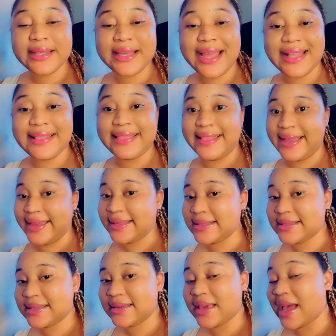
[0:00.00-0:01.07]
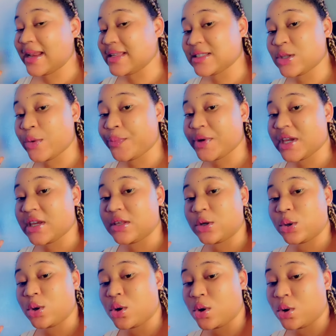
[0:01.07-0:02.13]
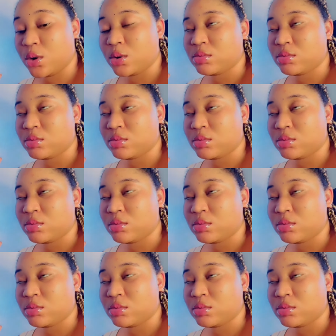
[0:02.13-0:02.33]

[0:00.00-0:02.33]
at night and he's not picking your call,